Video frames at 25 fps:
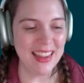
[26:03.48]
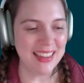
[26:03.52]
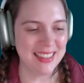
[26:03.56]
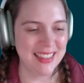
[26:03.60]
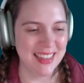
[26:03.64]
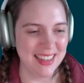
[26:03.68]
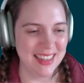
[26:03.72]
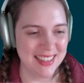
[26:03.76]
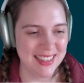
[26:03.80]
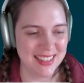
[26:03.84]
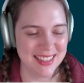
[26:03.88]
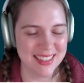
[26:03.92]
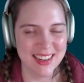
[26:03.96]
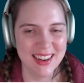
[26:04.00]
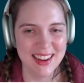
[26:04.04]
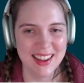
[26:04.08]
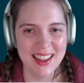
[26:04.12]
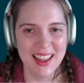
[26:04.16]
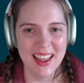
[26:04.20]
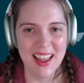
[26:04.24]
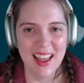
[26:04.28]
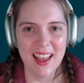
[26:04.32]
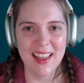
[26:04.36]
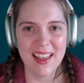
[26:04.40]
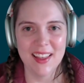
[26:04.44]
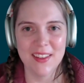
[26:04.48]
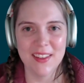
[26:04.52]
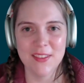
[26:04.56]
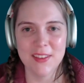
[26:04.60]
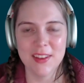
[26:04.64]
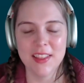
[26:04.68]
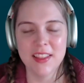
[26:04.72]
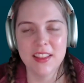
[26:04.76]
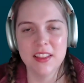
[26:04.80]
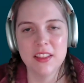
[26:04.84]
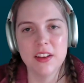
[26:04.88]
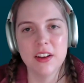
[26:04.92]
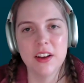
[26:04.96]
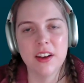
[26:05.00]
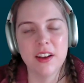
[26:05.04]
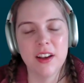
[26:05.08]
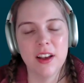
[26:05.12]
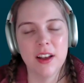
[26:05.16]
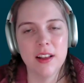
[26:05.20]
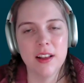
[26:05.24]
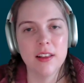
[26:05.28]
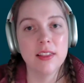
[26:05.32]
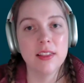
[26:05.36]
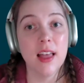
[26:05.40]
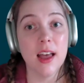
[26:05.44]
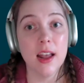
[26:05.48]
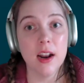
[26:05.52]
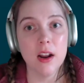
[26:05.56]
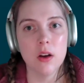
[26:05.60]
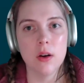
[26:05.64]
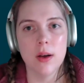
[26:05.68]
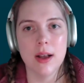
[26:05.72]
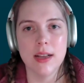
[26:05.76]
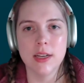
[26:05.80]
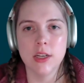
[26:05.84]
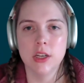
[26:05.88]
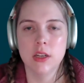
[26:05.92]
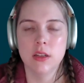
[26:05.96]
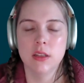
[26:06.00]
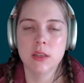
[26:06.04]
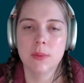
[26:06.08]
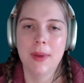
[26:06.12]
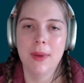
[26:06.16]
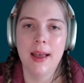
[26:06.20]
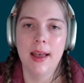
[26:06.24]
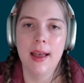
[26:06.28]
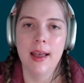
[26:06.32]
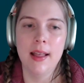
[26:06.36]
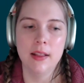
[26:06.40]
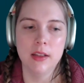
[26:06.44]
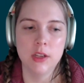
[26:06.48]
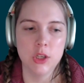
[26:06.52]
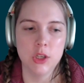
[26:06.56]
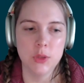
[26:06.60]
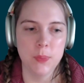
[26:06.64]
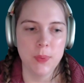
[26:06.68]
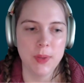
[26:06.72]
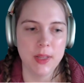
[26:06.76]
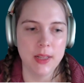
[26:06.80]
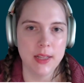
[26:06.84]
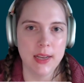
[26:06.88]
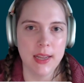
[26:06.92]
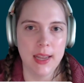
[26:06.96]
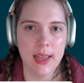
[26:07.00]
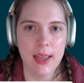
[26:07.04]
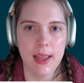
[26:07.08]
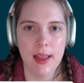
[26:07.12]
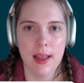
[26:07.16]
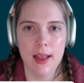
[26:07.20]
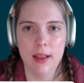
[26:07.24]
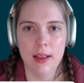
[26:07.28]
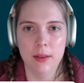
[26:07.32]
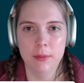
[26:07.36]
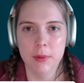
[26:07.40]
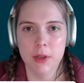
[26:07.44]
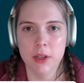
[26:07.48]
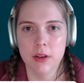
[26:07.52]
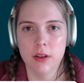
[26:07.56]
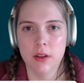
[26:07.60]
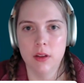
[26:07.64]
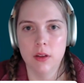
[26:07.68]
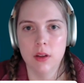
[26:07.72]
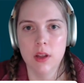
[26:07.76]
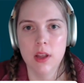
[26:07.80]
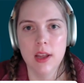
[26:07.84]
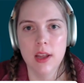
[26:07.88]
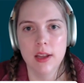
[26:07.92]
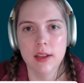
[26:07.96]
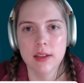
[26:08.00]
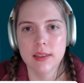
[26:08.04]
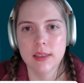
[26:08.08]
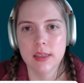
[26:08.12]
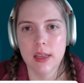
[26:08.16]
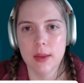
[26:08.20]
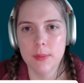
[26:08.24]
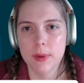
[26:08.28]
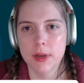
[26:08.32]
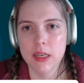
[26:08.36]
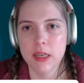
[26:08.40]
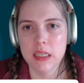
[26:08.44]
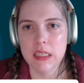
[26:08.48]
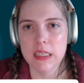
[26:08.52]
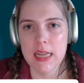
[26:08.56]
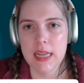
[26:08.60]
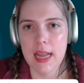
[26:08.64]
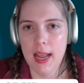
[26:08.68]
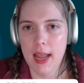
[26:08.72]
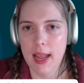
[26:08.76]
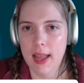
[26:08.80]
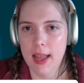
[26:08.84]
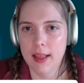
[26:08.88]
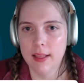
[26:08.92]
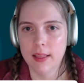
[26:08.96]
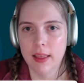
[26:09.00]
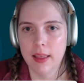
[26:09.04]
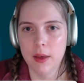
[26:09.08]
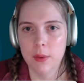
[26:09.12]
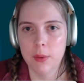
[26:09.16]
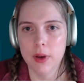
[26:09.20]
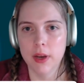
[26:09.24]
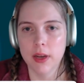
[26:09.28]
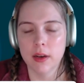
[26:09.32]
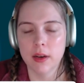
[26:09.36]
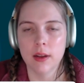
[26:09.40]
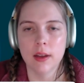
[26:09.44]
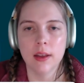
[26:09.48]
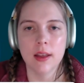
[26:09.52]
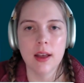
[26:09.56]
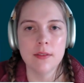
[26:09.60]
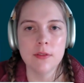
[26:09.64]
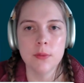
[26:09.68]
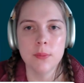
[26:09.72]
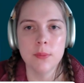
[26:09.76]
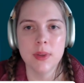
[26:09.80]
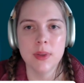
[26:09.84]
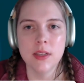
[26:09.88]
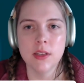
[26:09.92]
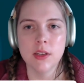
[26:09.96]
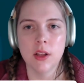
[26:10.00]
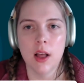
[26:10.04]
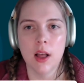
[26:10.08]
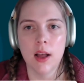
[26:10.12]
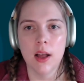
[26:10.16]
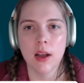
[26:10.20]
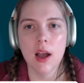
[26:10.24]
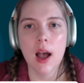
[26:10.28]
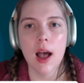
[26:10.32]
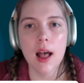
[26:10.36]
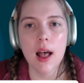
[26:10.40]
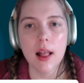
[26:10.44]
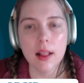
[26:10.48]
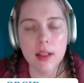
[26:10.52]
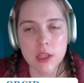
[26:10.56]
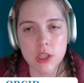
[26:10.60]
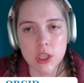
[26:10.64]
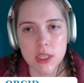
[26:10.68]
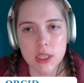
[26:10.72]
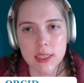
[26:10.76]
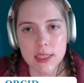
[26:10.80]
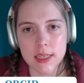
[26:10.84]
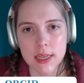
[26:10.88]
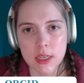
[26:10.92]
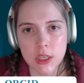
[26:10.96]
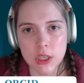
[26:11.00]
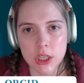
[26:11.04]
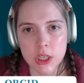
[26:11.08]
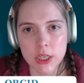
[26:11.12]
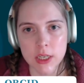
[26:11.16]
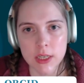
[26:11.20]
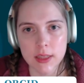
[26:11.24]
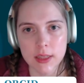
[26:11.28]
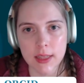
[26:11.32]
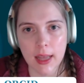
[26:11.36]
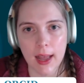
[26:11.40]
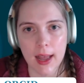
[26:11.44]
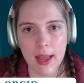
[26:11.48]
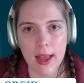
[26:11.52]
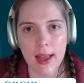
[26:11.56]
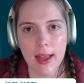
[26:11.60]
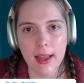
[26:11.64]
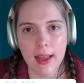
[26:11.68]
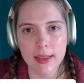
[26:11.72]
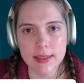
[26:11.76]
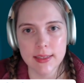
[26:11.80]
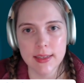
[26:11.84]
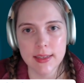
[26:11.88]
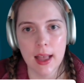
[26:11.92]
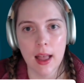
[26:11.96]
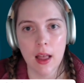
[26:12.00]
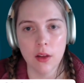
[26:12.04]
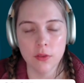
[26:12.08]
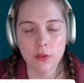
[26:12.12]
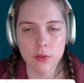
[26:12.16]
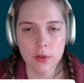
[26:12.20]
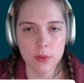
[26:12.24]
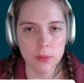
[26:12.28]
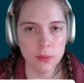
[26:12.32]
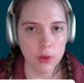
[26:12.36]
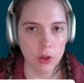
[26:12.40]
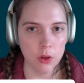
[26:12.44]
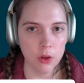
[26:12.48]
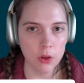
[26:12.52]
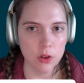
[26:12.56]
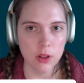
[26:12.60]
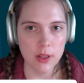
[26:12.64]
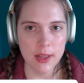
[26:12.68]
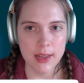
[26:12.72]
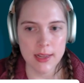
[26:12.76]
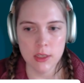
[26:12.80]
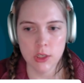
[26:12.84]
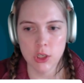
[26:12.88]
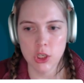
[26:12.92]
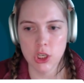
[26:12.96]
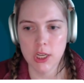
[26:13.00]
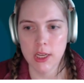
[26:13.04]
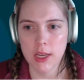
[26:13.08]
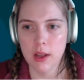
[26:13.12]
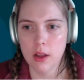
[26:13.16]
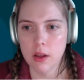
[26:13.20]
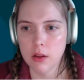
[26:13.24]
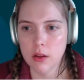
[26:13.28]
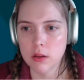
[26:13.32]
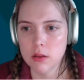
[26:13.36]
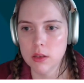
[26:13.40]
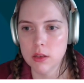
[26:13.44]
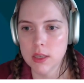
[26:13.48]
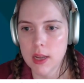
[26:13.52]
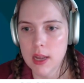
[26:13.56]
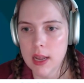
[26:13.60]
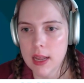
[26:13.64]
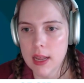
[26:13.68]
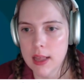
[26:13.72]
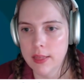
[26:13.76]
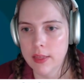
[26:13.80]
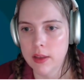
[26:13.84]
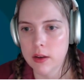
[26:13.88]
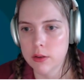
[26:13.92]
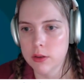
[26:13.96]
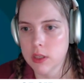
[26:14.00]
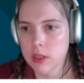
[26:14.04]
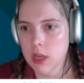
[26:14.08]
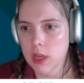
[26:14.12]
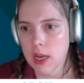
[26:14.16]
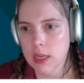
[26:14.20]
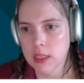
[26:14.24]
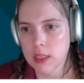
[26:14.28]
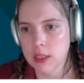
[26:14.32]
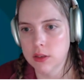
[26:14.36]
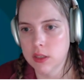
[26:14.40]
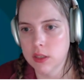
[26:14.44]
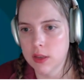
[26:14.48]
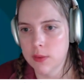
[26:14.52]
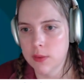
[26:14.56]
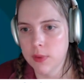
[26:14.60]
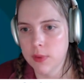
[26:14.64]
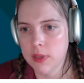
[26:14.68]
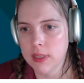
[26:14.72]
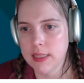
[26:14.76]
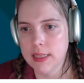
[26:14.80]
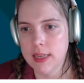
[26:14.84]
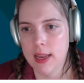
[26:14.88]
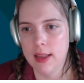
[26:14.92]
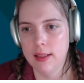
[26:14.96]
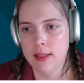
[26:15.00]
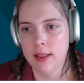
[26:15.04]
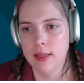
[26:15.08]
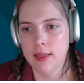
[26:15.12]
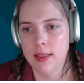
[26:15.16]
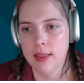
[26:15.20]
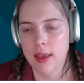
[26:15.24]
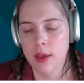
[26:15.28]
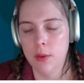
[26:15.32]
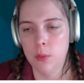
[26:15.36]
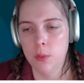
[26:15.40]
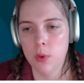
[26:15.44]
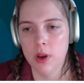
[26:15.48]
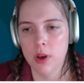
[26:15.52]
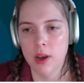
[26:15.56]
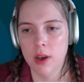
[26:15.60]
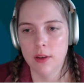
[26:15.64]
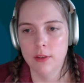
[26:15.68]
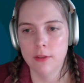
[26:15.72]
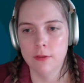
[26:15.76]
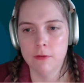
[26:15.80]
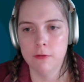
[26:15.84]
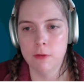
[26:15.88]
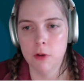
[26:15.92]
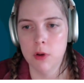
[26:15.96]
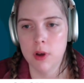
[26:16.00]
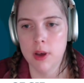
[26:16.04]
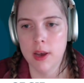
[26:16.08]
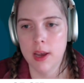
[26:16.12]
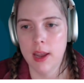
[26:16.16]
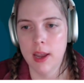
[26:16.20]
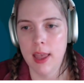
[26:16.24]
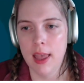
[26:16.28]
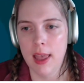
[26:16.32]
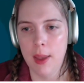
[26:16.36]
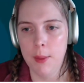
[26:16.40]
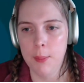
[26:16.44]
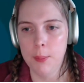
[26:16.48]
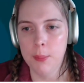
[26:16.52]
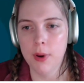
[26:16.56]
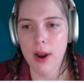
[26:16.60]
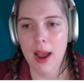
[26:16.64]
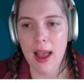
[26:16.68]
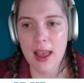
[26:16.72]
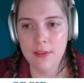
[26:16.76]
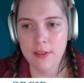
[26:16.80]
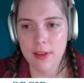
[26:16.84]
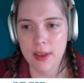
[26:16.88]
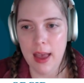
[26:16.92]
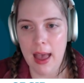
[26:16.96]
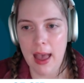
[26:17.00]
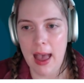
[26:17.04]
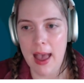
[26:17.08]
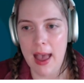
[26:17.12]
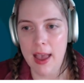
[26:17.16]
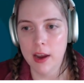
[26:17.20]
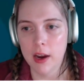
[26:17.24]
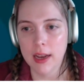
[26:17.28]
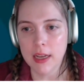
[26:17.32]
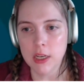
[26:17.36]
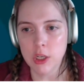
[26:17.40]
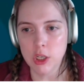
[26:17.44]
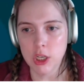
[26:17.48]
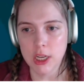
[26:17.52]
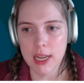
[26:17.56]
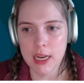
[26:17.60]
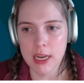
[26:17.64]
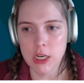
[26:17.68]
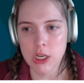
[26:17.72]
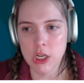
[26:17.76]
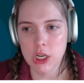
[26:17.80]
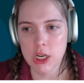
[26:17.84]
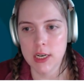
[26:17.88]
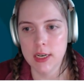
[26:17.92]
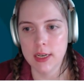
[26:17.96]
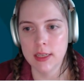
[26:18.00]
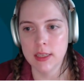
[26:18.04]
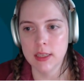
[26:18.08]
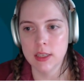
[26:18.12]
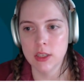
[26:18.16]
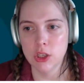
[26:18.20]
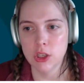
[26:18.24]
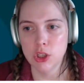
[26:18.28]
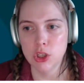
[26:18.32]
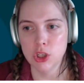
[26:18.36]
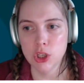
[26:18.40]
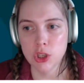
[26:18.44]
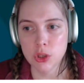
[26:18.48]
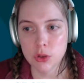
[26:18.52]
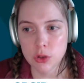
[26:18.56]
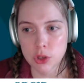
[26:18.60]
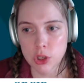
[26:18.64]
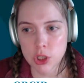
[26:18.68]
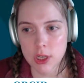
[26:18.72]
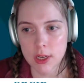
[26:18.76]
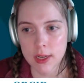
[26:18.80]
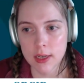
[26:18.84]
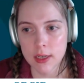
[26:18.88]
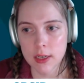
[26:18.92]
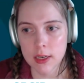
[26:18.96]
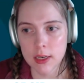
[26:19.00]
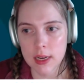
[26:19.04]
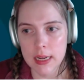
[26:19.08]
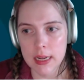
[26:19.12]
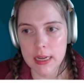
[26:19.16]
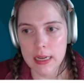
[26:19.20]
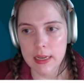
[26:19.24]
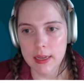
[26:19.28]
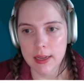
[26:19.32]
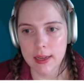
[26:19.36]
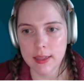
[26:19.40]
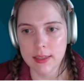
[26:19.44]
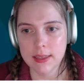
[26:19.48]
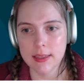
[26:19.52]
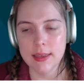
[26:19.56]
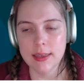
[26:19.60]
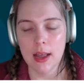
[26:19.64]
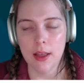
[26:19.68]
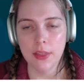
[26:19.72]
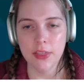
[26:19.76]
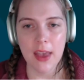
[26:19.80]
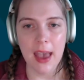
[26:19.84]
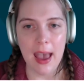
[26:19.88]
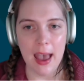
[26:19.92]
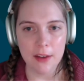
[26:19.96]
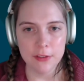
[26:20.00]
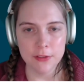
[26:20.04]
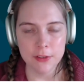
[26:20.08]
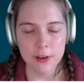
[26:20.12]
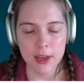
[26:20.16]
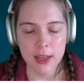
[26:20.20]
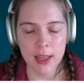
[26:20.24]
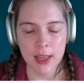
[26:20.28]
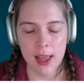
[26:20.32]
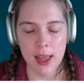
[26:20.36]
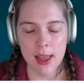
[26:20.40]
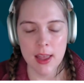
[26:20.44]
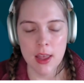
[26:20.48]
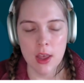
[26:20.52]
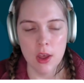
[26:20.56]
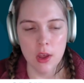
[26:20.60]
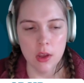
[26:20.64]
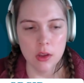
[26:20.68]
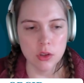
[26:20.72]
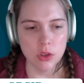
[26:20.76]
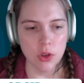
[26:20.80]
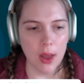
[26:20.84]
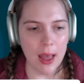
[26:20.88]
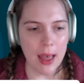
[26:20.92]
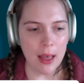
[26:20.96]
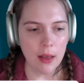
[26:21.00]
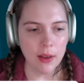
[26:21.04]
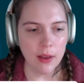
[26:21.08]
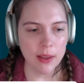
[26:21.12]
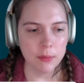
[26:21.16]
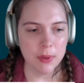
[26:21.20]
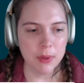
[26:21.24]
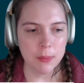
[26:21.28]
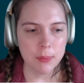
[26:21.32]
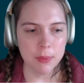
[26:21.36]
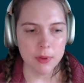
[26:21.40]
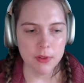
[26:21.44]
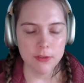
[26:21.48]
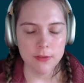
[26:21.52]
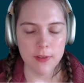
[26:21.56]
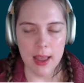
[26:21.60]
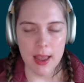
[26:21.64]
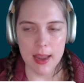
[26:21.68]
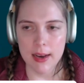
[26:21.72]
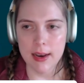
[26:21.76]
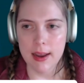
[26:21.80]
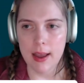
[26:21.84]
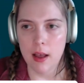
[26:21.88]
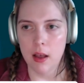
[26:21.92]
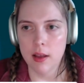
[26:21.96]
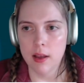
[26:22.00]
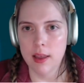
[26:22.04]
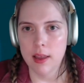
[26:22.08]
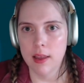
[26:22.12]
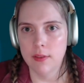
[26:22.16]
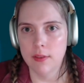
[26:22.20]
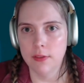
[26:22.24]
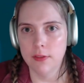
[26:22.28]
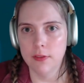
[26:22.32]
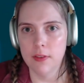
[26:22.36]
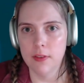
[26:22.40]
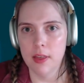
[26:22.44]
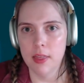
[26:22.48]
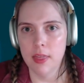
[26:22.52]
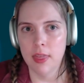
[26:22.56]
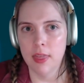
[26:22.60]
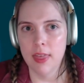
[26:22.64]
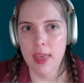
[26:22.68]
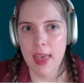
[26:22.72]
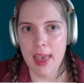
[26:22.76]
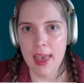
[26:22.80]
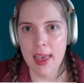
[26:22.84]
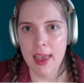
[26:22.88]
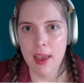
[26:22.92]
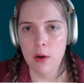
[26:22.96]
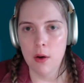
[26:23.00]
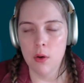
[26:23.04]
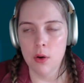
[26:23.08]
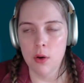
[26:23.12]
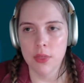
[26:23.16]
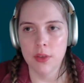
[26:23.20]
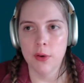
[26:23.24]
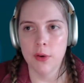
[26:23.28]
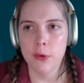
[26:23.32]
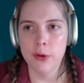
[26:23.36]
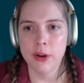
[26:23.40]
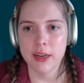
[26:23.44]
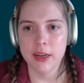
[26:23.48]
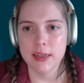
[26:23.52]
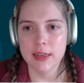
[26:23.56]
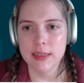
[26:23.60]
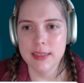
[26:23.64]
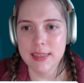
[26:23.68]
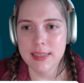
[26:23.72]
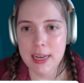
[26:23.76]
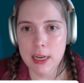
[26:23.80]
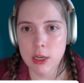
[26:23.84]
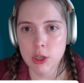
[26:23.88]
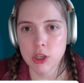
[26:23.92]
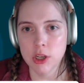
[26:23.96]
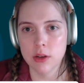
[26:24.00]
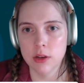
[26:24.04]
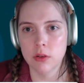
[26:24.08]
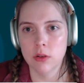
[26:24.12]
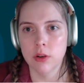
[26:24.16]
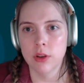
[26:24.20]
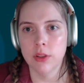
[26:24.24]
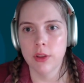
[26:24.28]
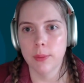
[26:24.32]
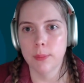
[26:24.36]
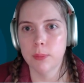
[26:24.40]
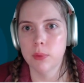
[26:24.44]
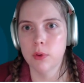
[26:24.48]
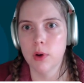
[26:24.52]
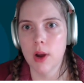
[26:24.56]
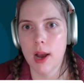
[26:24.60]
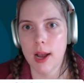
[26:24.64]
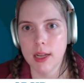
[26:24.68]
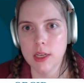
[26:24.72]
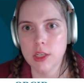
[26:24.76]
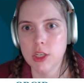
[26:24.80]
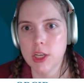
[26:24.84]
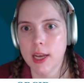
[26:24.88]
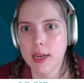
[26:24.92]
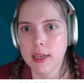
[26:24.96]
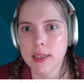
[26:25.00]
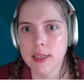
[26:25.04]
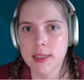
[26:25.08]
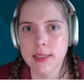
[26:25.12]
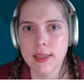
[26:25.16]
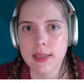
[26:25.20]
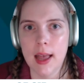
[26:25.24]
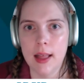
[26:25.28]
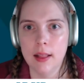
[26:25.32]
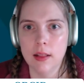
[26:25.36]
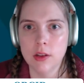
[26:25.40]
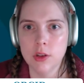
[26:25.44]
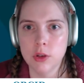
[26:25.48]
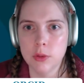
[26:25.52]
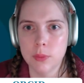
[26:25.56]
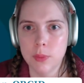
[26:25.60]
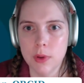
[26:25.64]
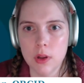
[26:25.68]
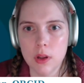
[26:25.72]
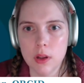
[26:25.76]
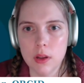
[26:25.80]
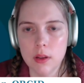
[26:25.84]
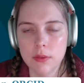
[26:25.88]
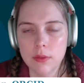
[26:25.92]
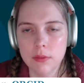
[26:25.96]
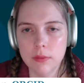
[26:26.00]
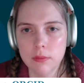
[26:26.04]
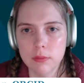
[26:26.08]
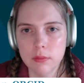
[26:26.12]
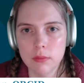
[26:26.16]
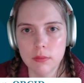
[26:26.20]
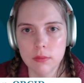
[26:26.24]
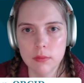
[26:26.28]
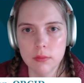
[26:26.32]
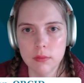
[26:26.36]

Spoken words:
I think it does. And then there are a lot of questions about eligibility. Some are saying they work in a governmental oncology center that has help from local NGOs. There was also someone saying that they work for a private higher education institution in South Africa. So, how can people find out if they or their organization or their project is eligible?